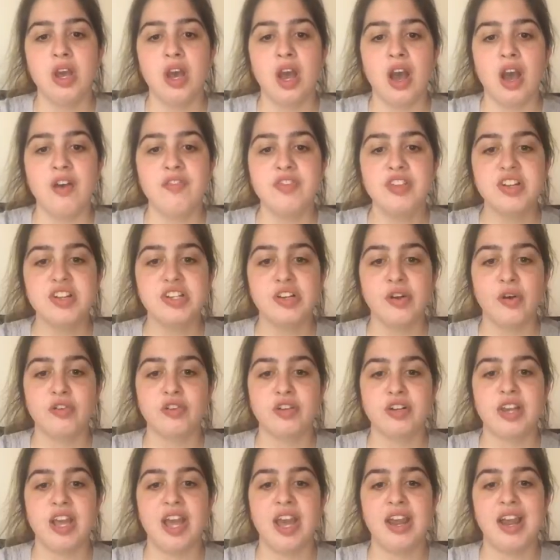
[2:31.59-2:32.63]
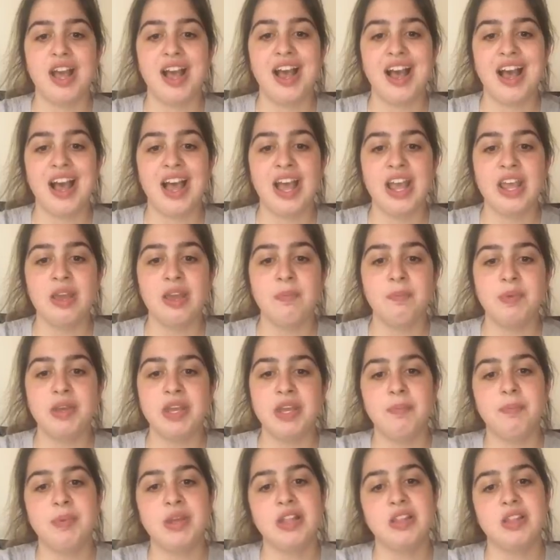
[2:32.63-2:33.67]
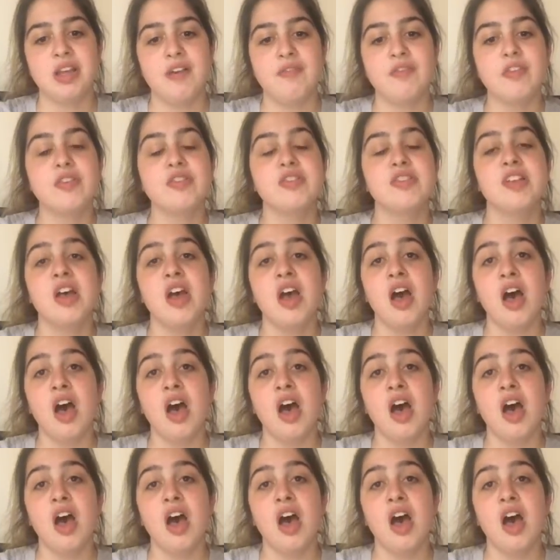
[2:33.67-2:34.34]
of the children had high BNP levels.